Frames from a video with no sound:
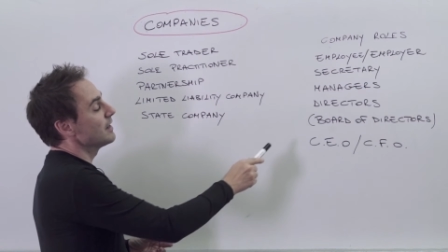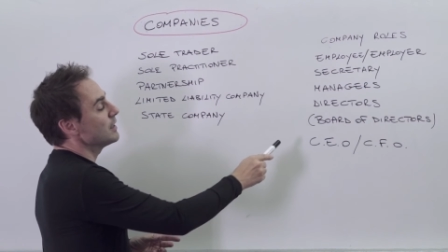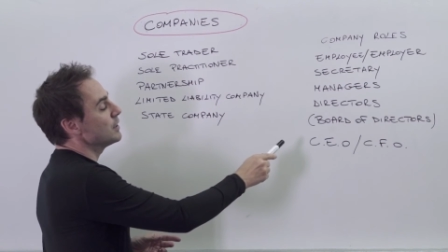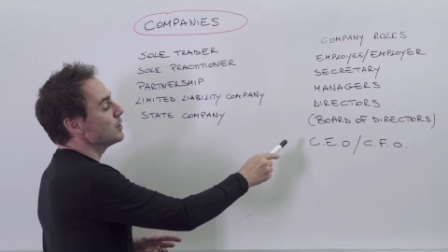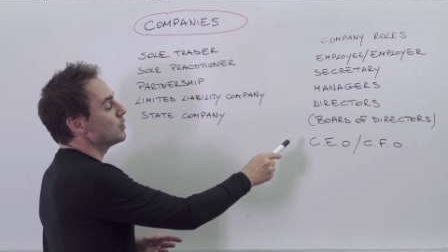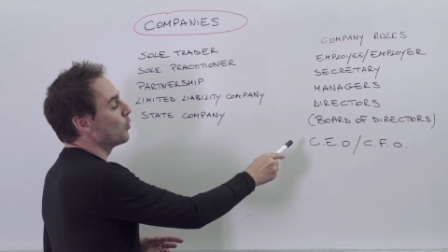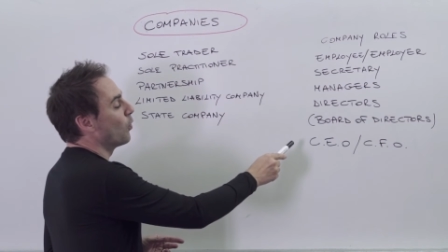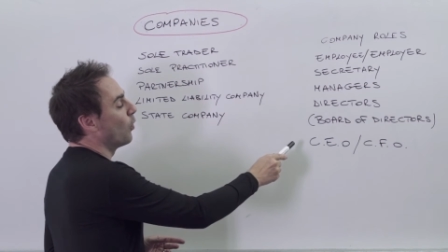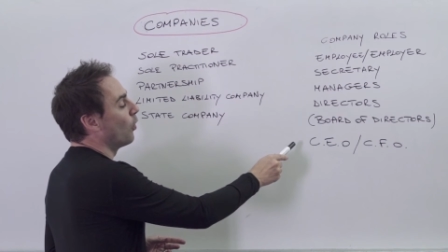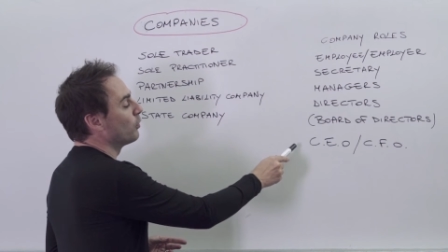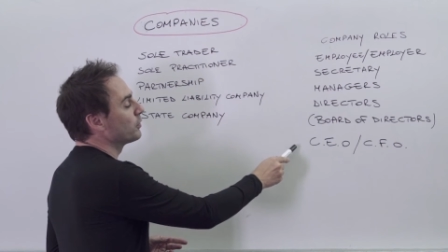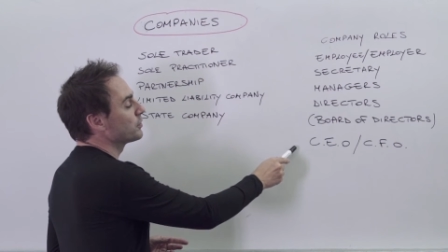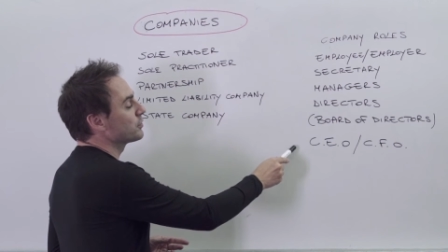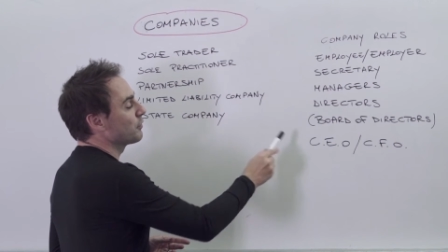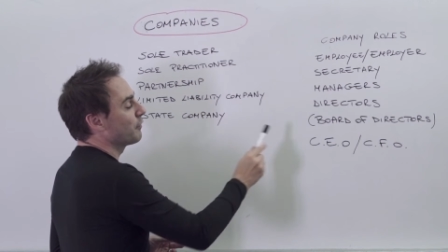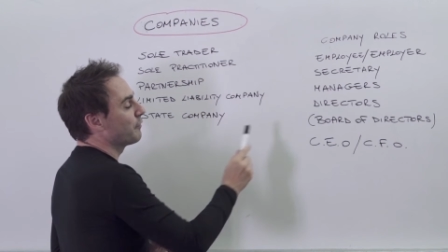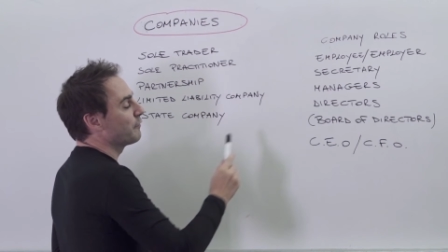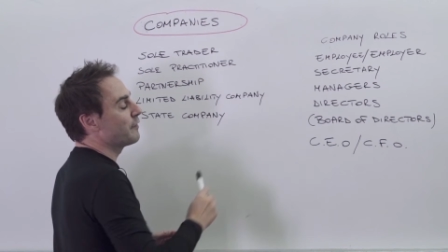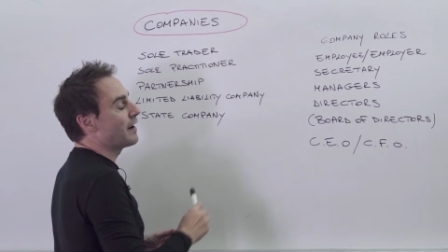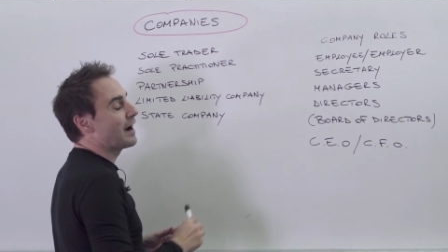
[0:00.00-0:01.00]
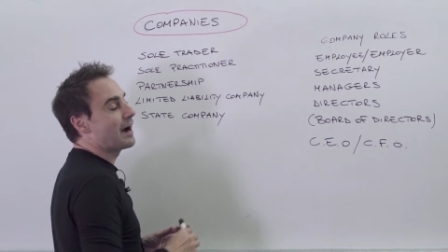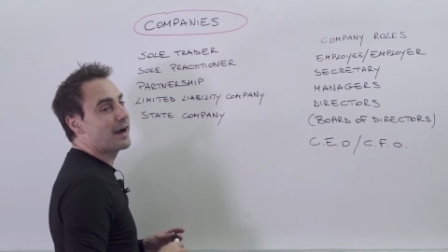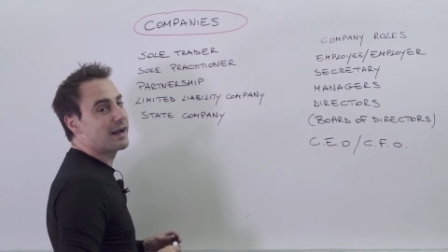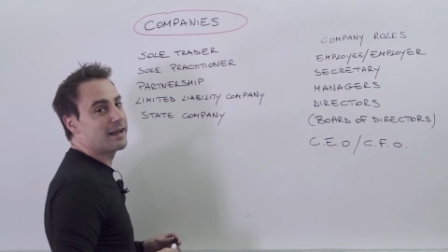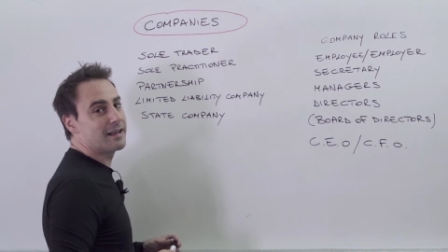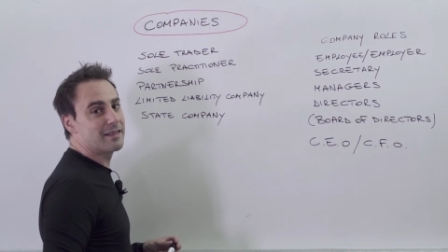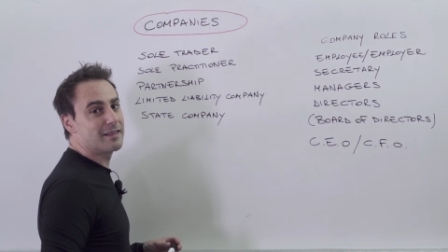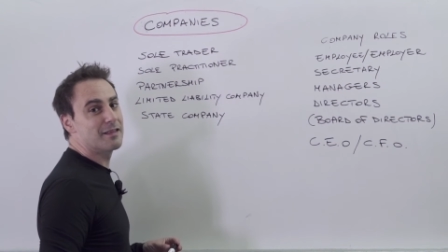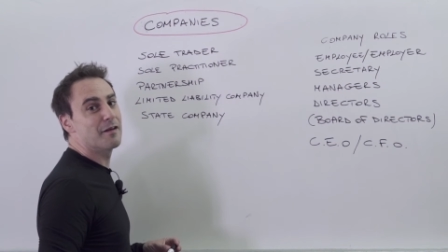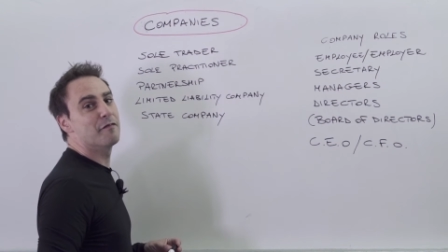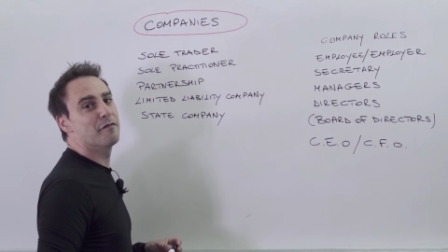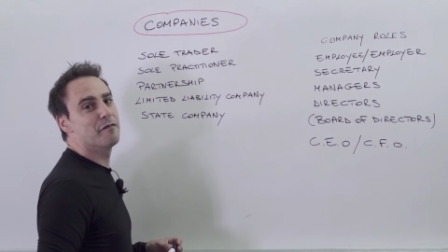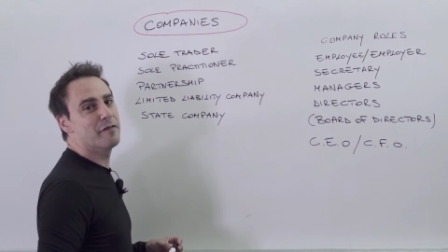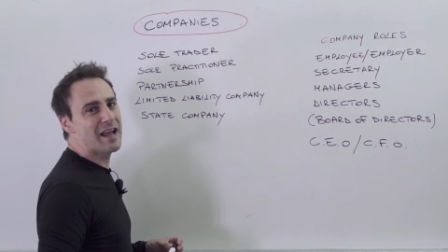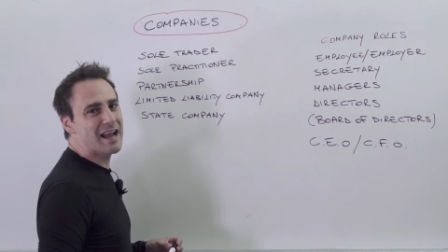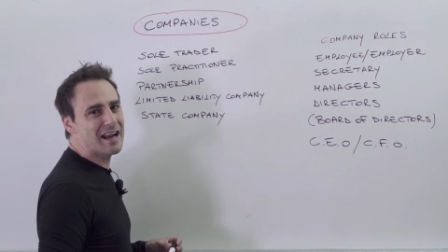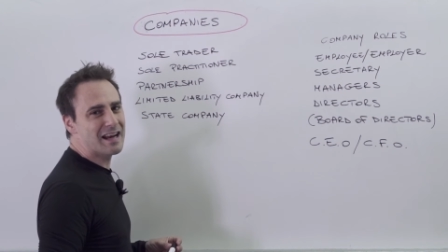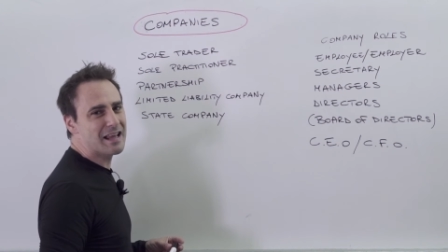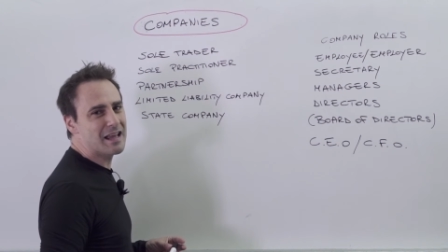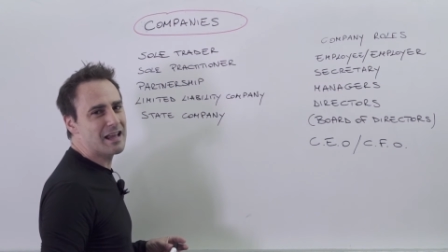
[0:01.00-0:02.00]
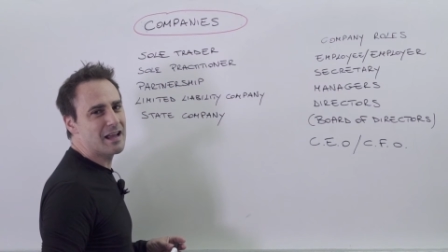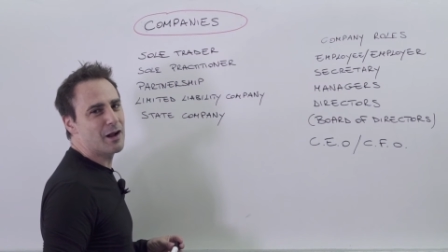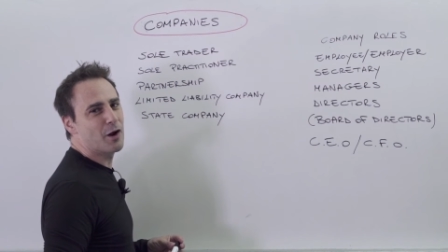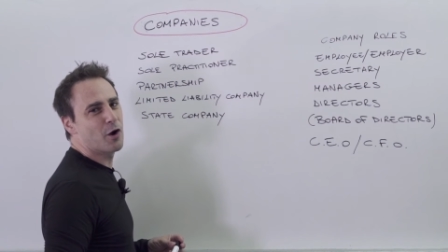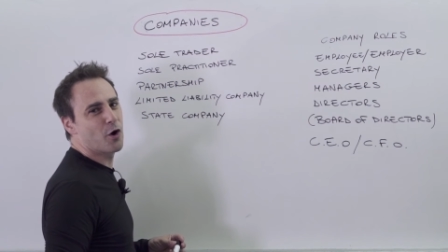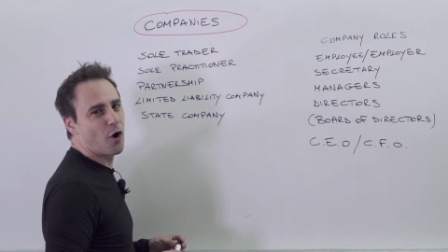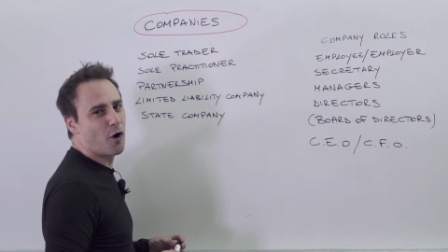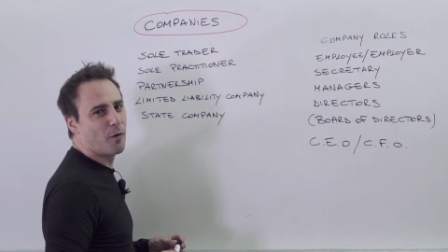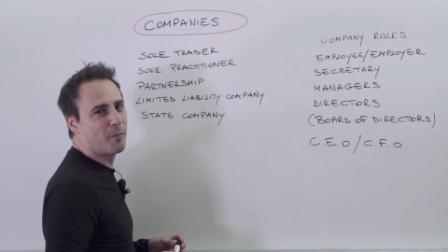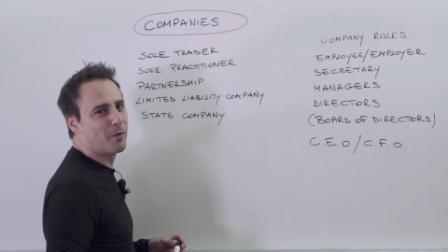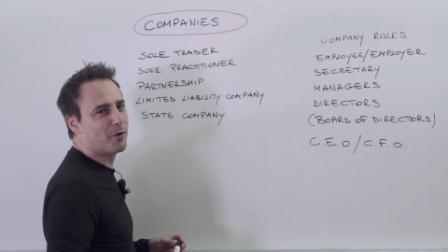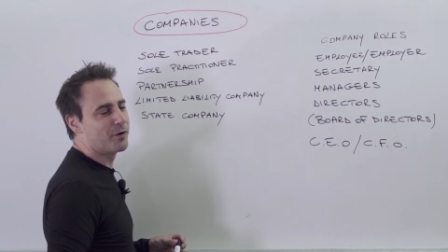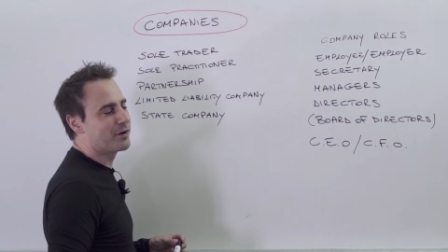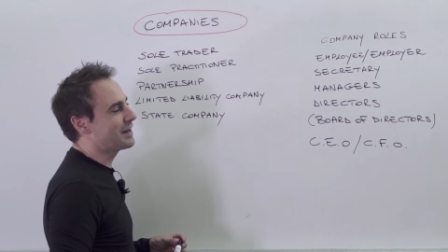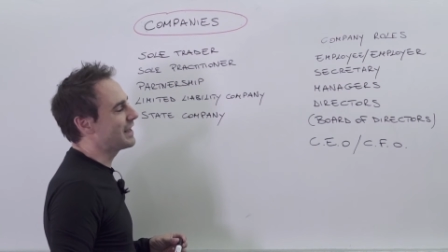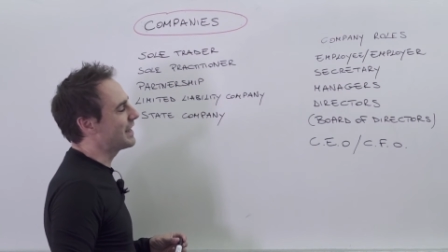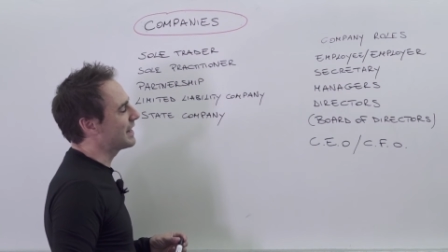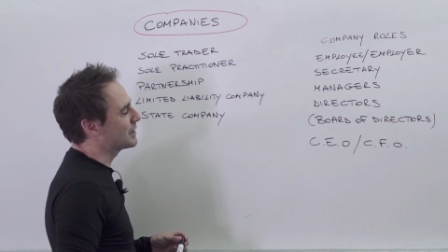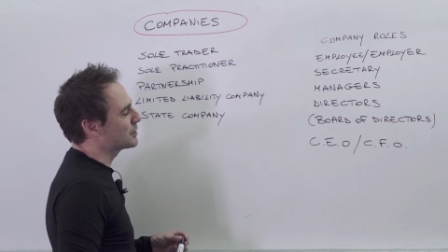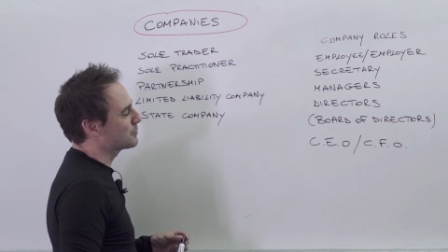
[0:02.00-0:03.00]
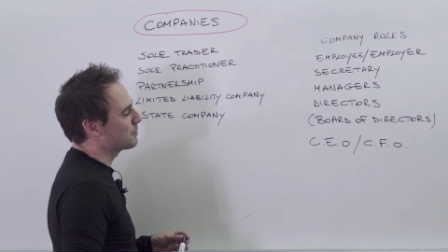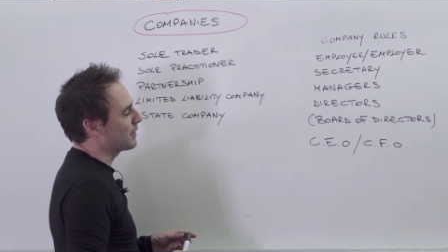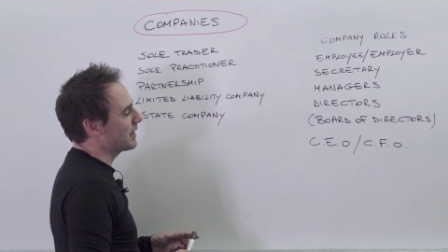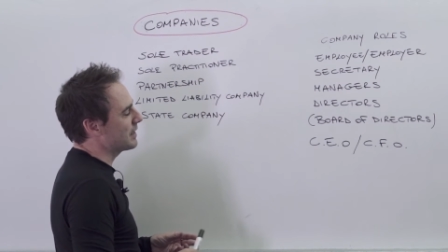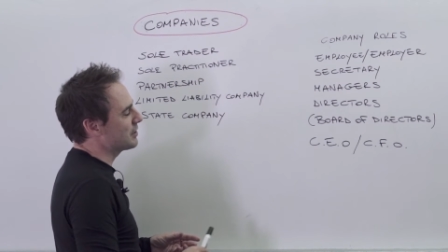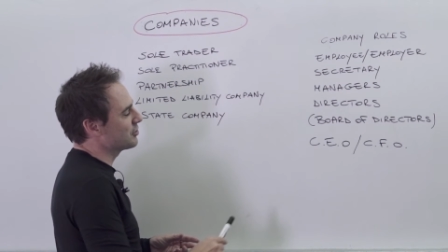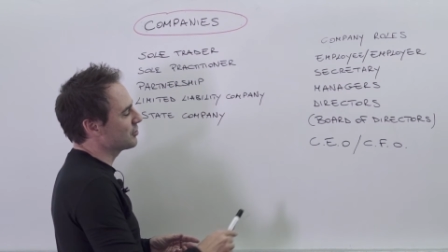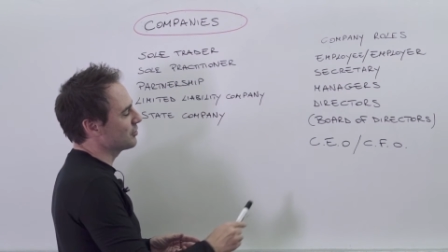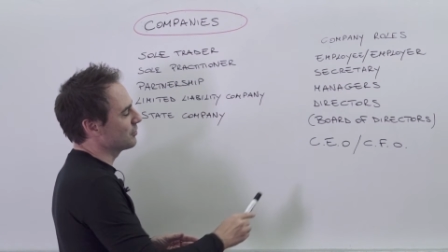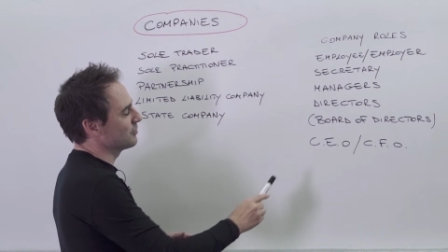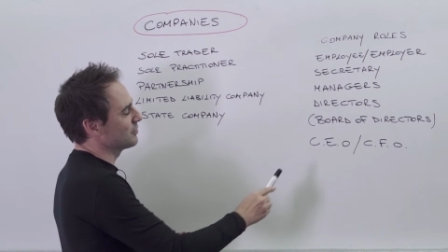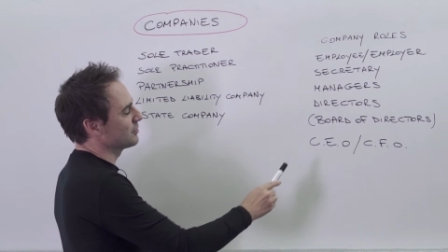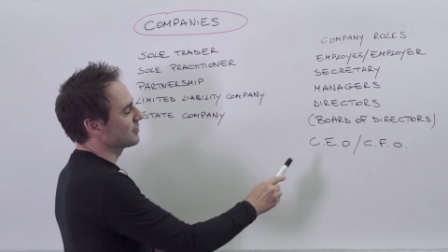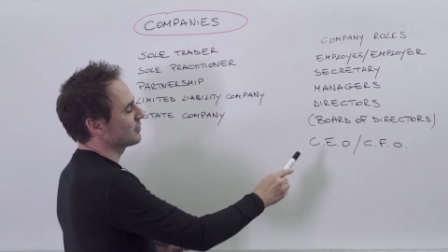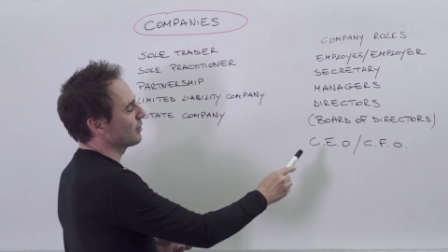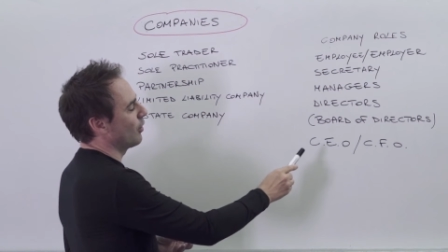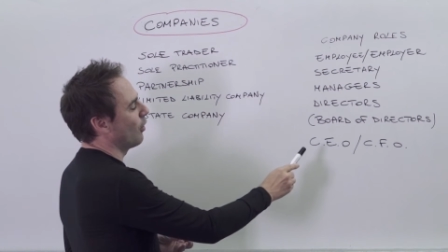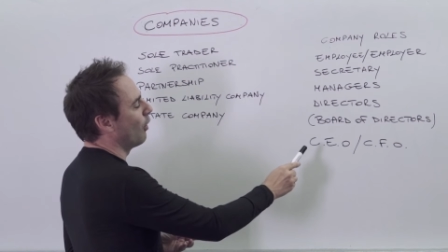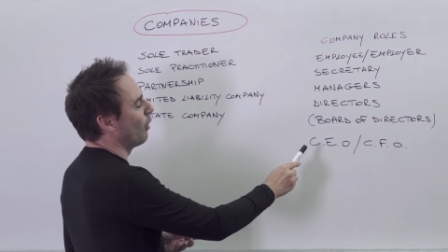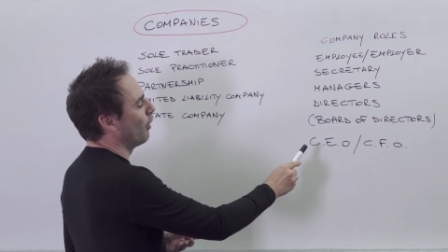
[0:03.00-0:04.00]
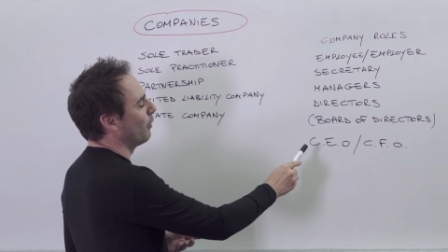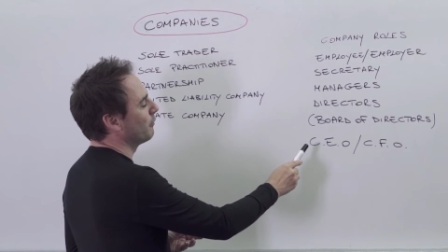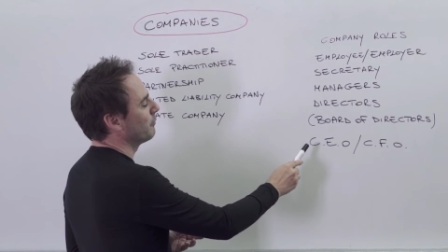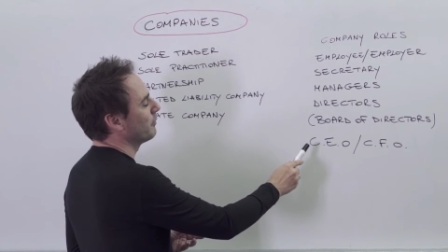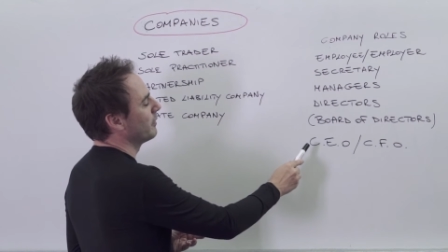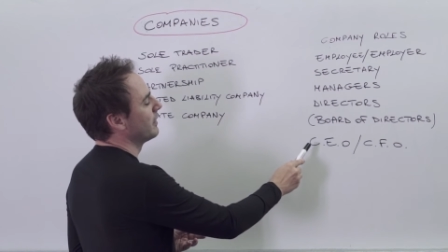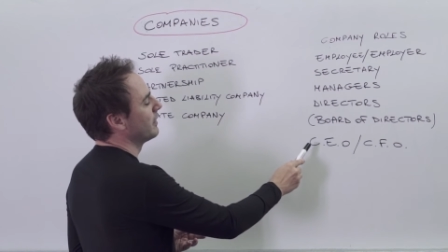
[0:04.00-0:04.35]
you also find the very common expressions of